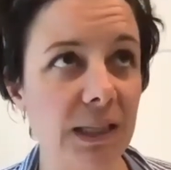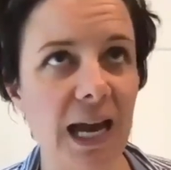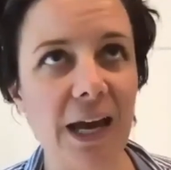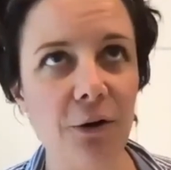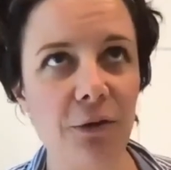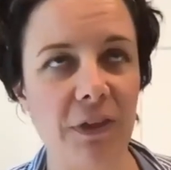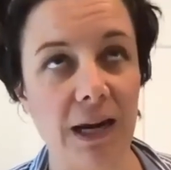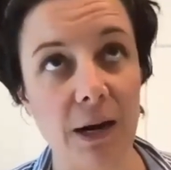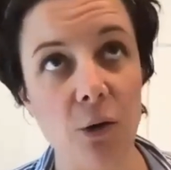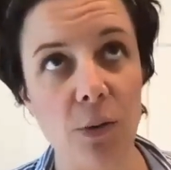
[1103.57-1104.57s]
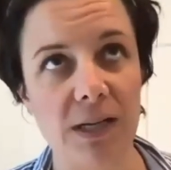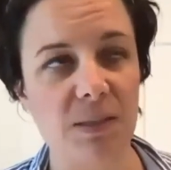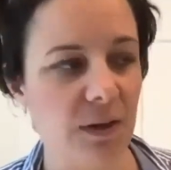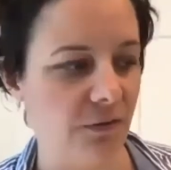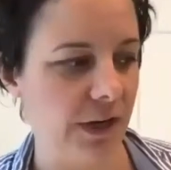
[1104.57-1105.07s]
I don't want to
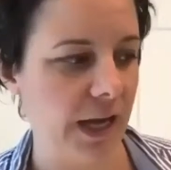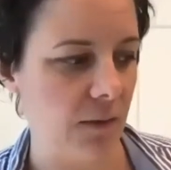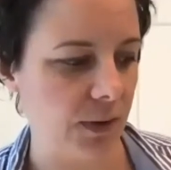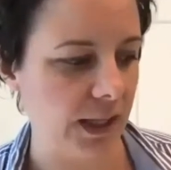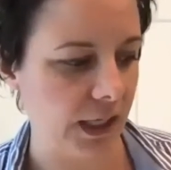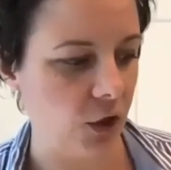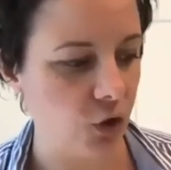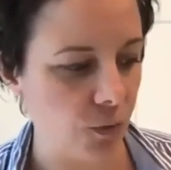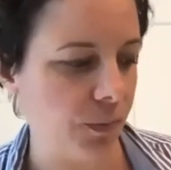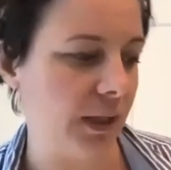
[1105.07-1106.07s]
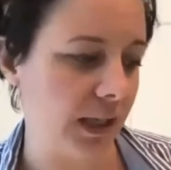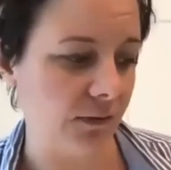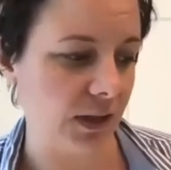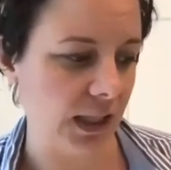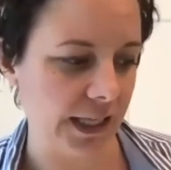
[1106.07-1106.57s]
speak for Ken, but you don't
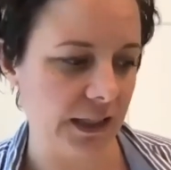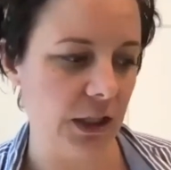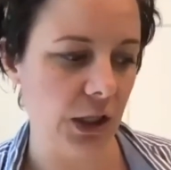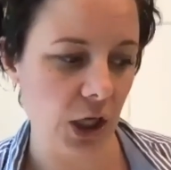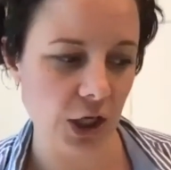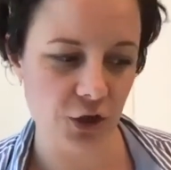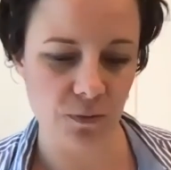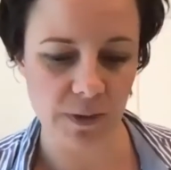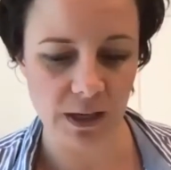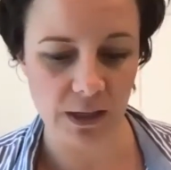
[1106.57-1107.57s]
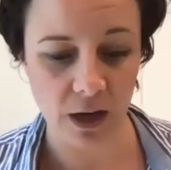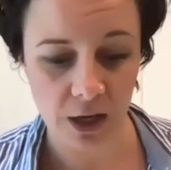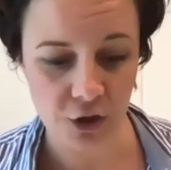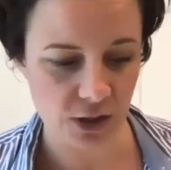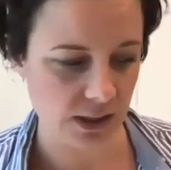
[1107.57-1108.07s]
believe that the law should be, an
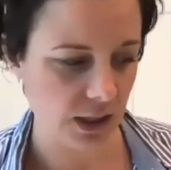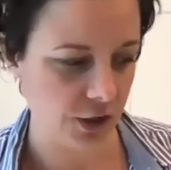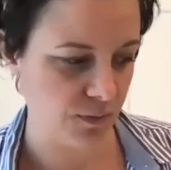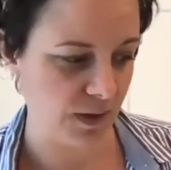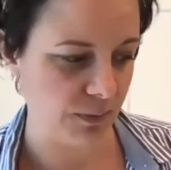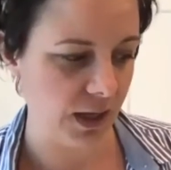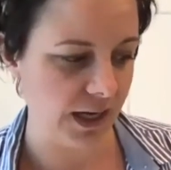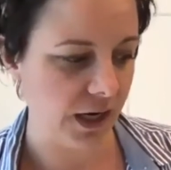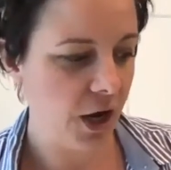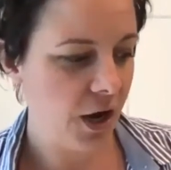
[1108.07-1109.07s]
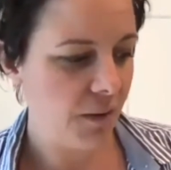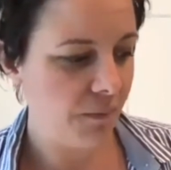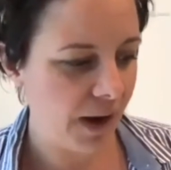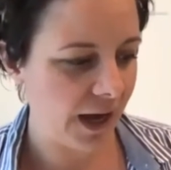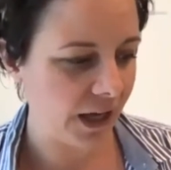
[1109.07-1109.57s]
unjust law should be applied,
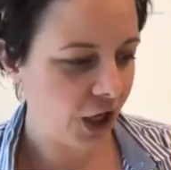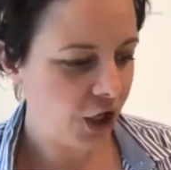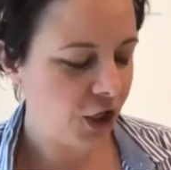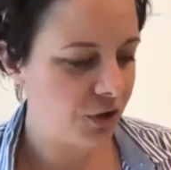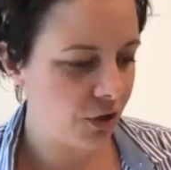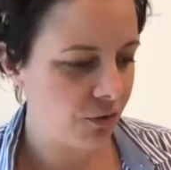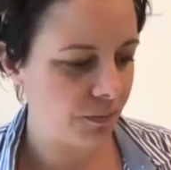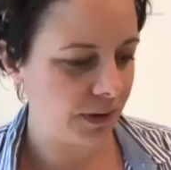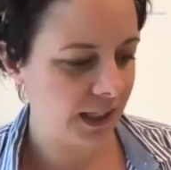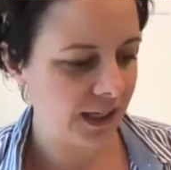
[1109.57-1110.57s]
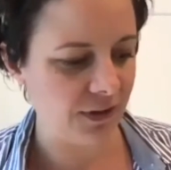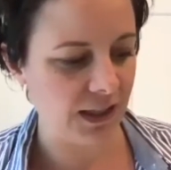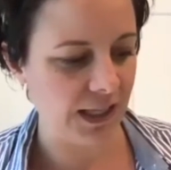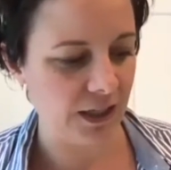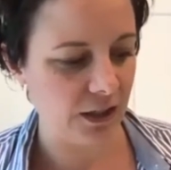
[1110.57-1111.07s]
but you don't believe that
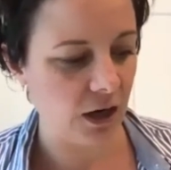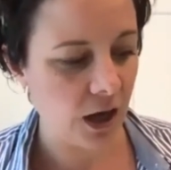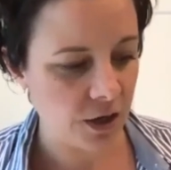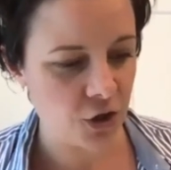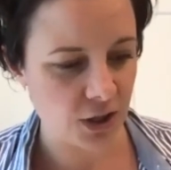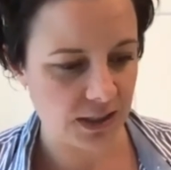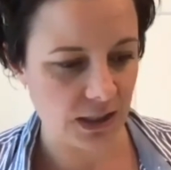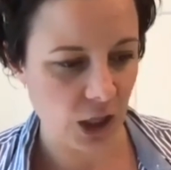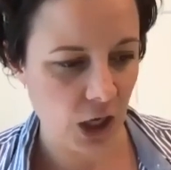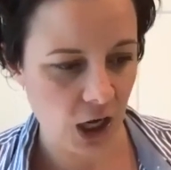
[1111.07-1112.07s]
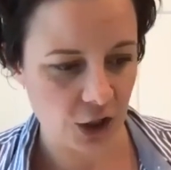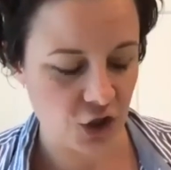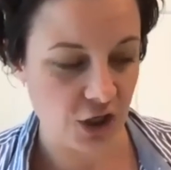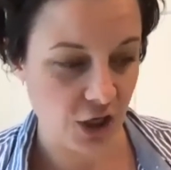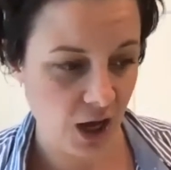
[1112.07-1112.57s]
an unjust law
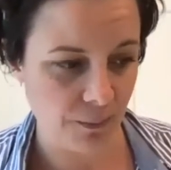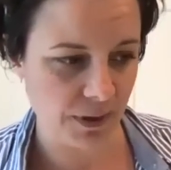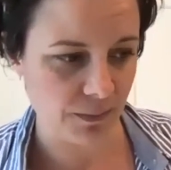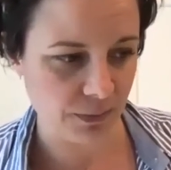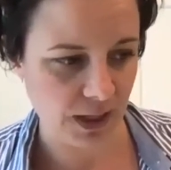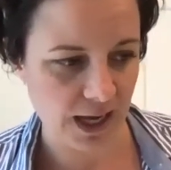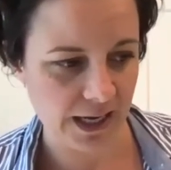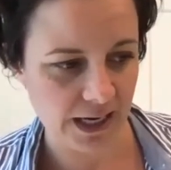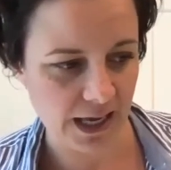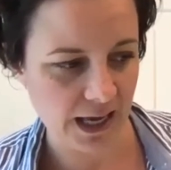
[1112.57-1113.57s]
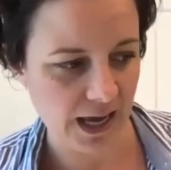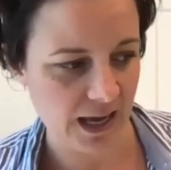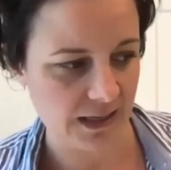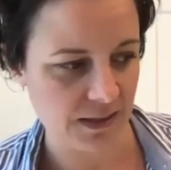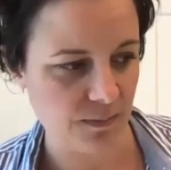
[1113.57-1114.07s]
should not be applied
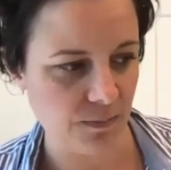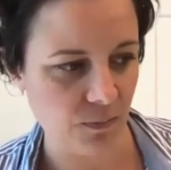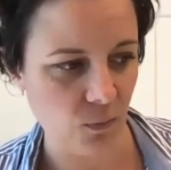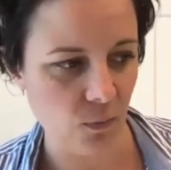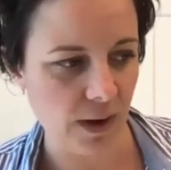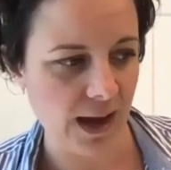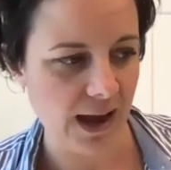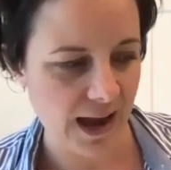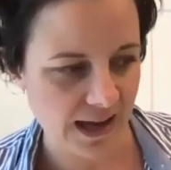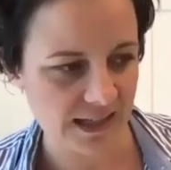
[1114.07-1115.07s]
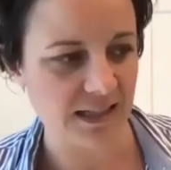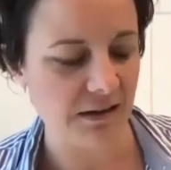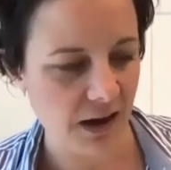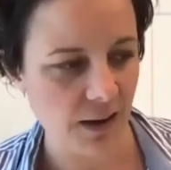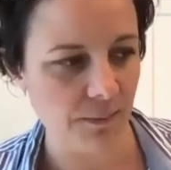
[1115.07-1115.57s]
and in
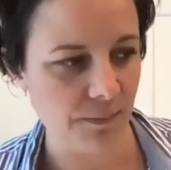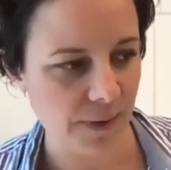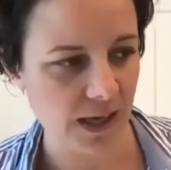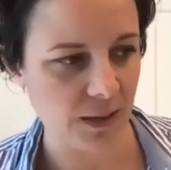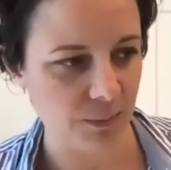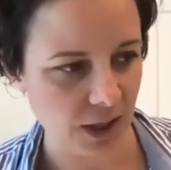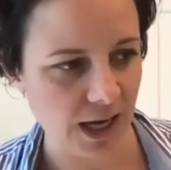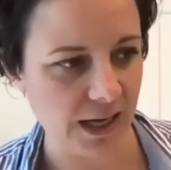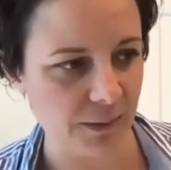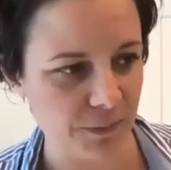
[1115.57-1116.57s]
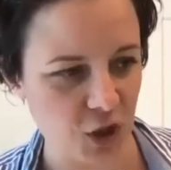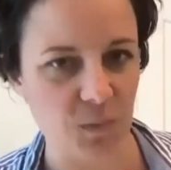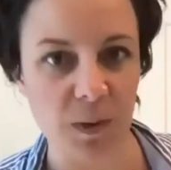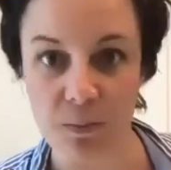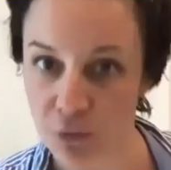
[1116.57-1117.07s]
not being applied just
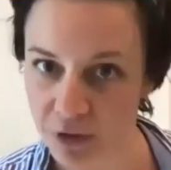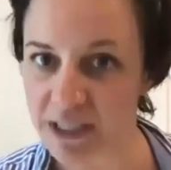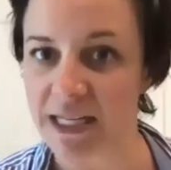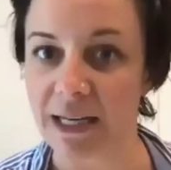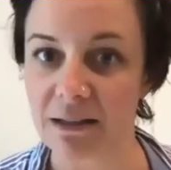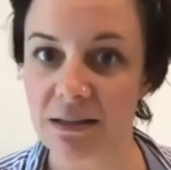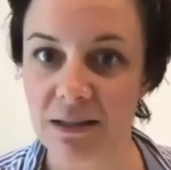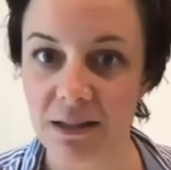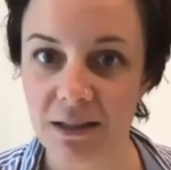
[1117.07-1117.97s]
be pretext